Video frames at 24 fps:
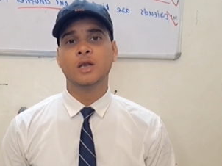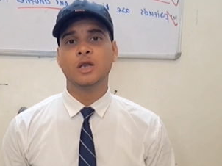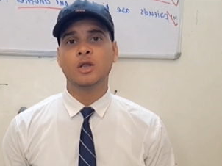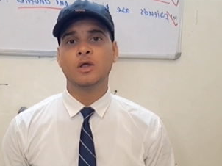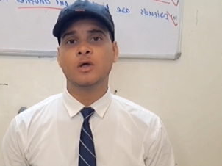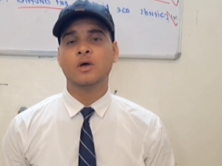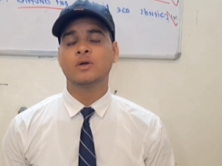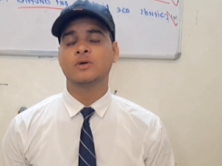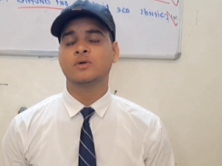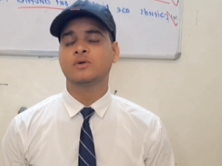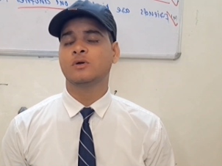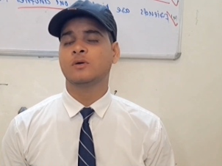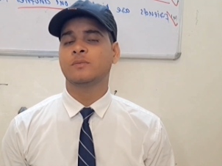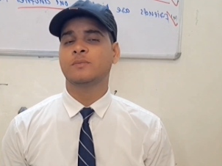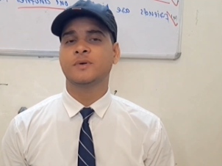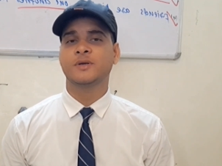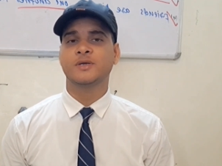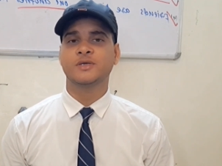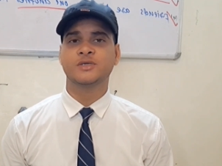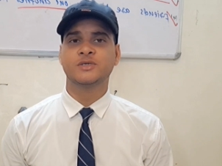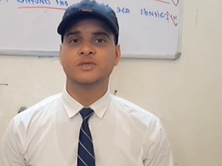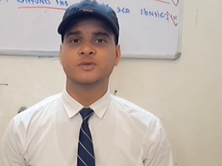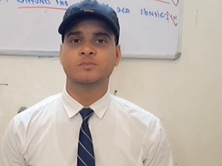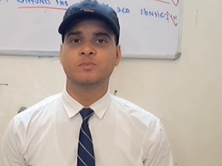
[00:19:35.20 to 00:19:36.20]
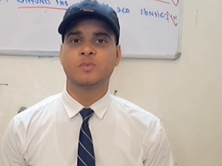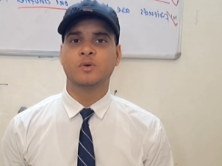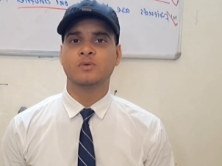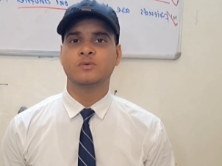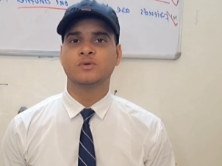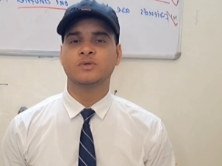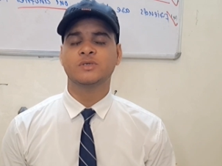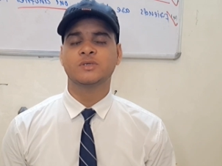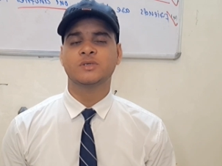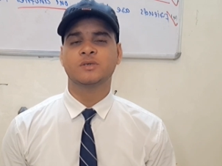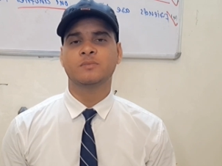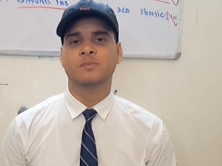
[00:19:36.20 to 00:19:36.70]
lot of
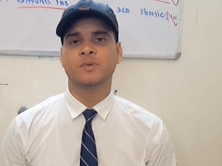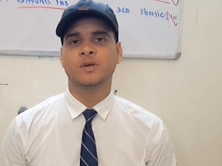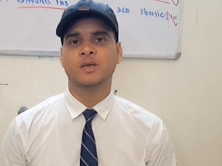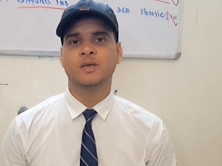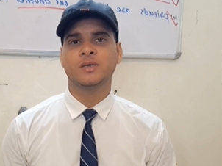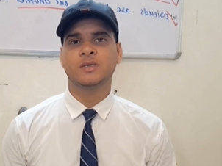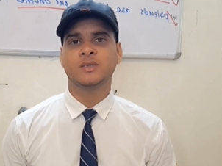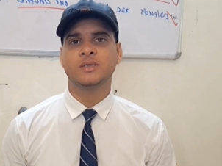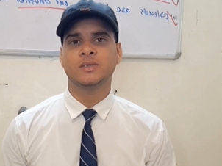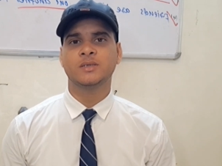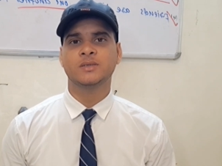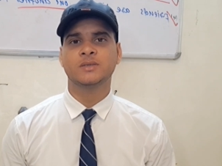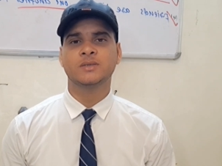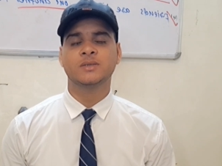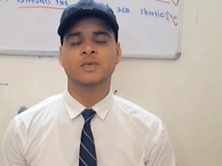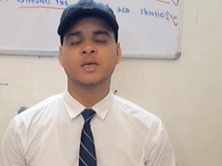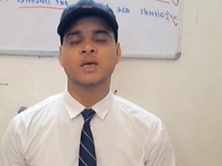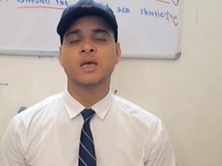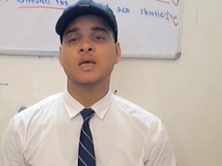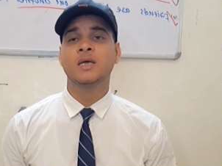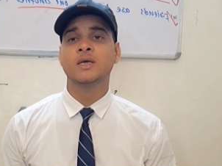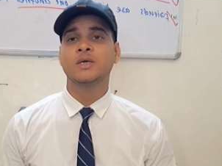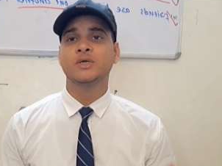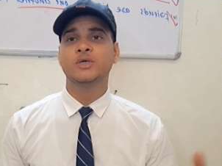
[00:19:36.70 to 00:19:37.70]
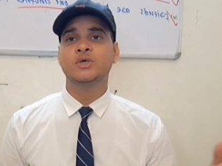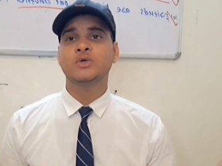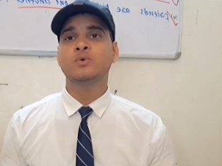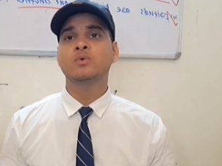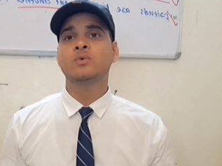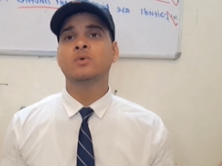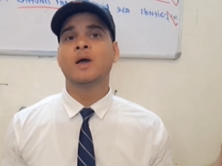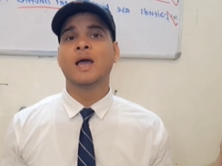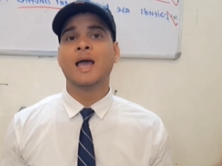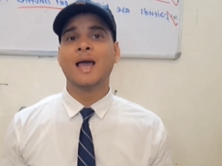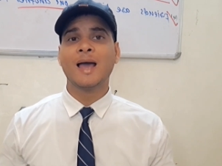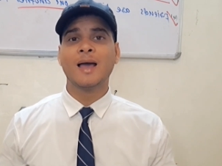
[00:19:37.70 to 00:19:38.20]
responsibilities.
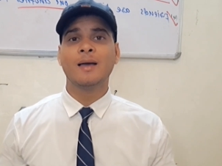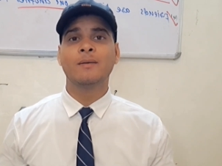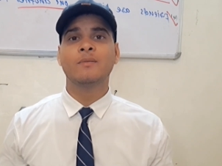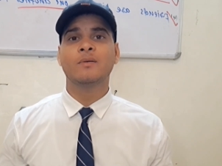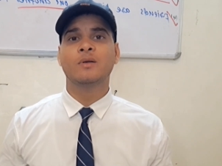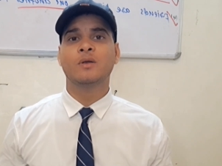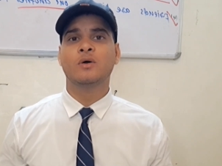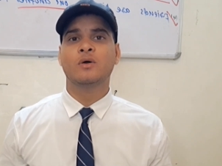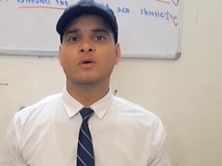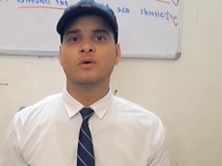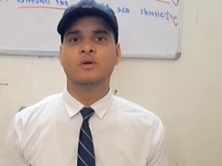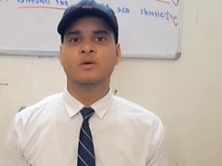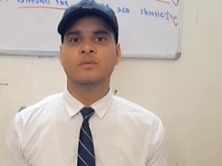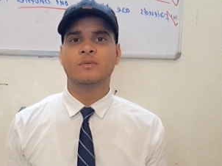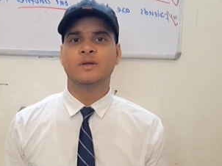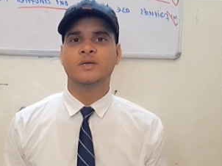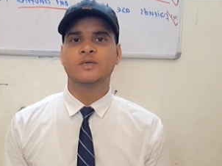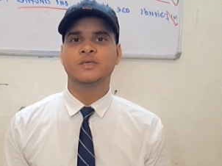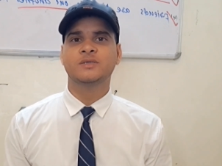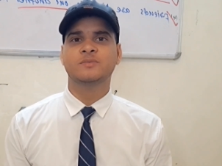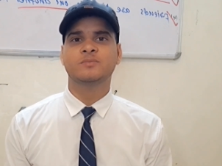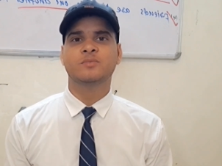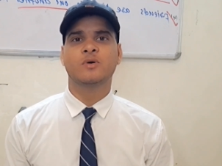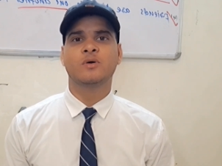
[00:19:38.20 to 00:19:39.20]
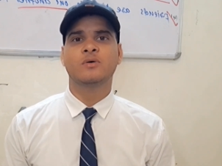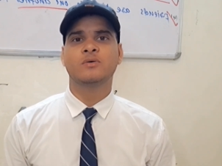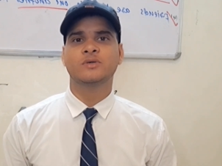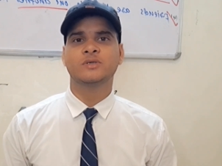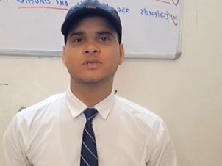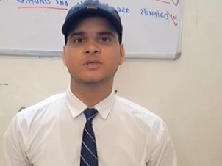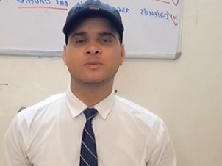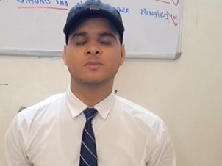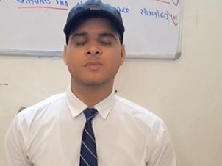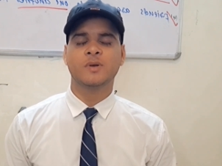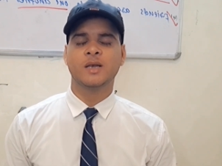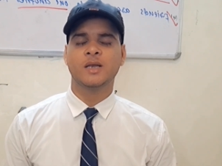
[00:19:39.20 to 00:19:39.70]
You have a lot of
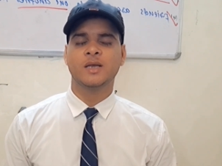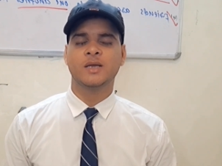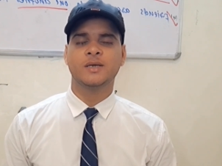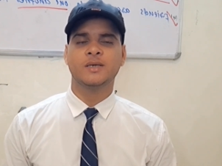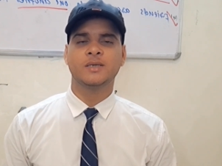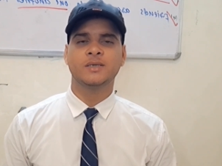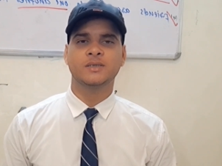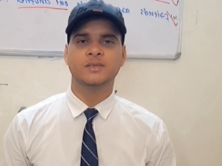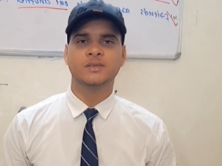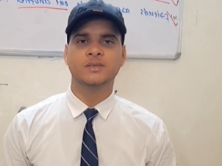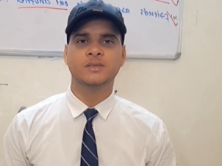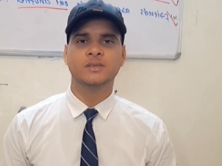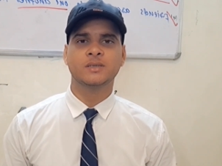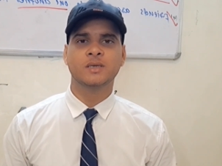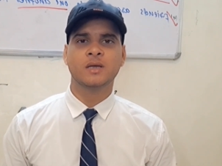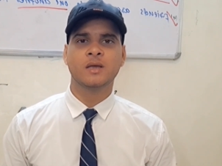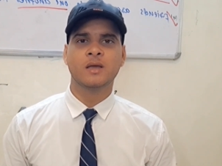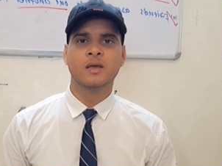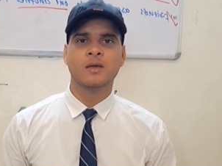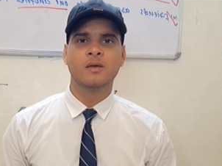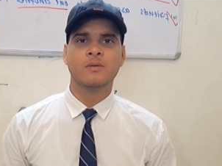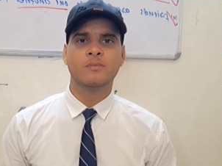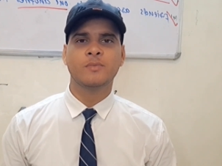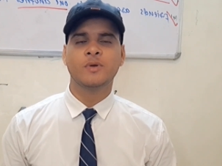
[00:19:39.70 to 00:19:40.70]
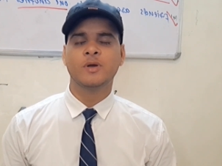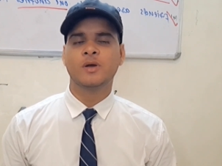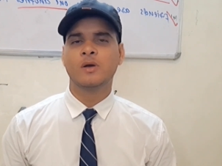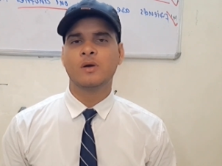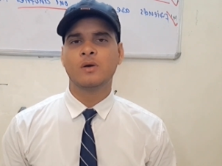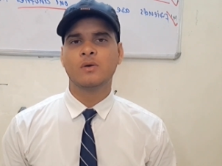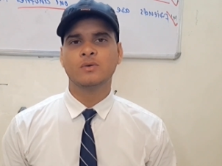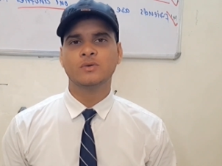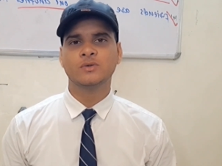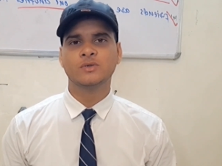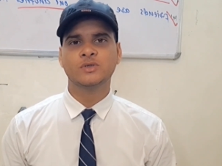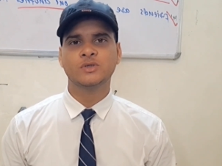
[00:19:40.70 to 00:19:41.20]
responsibilities
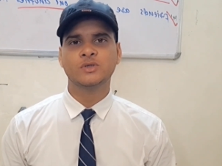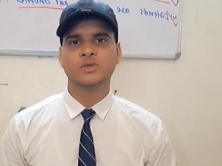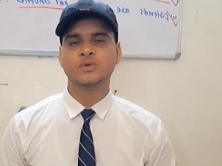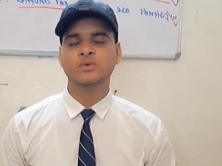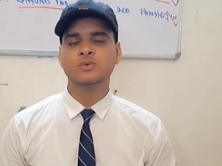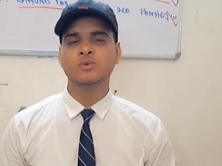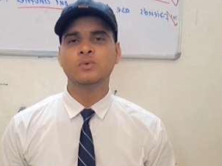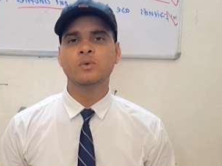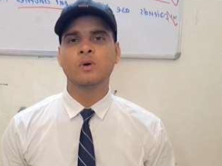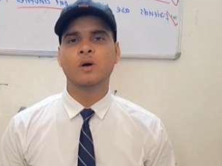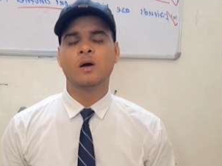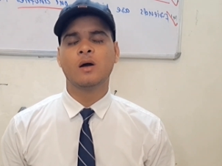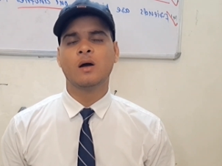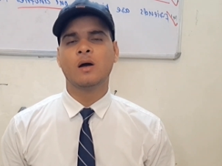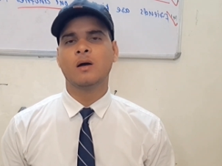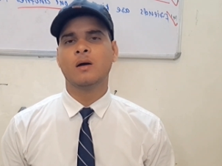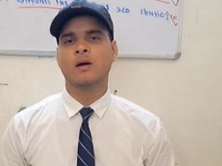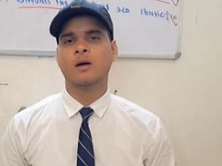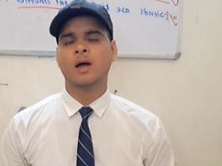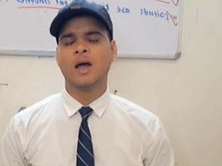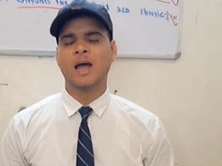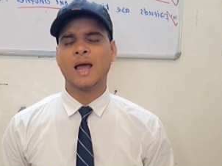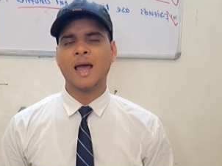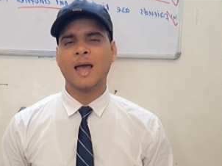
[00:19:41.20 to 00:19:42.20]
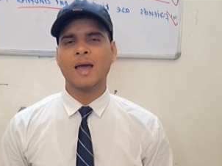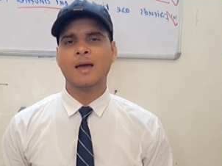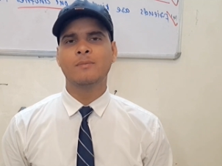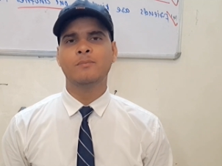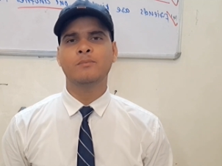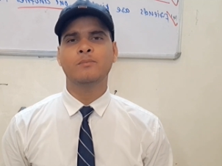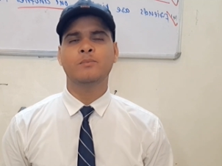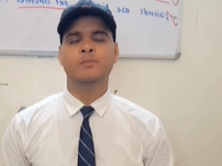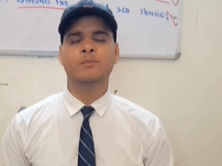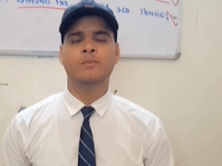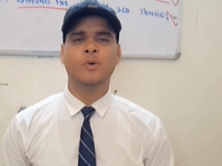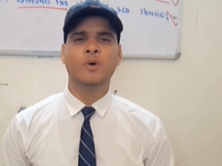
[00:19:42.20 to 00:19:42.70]
because you
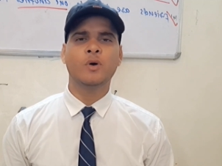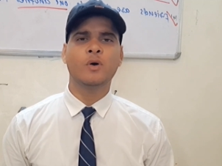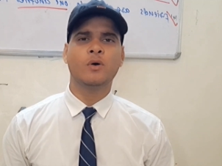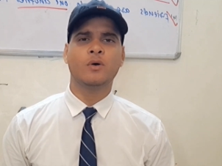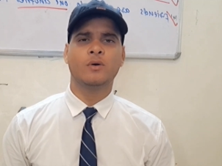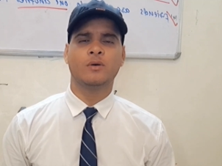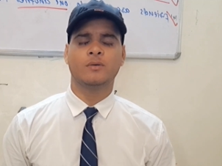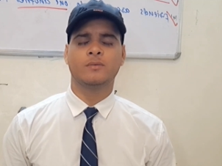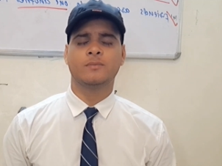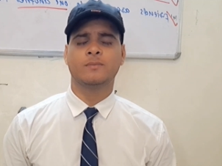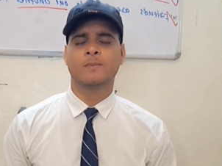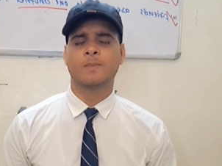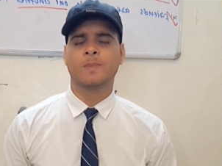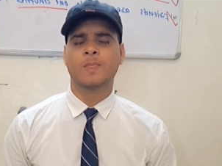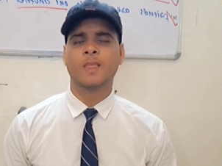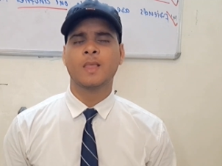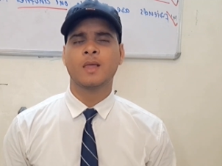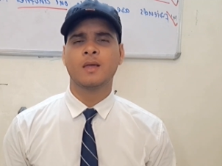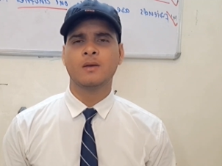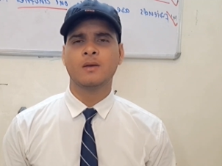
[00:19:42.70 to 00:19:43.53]
have born,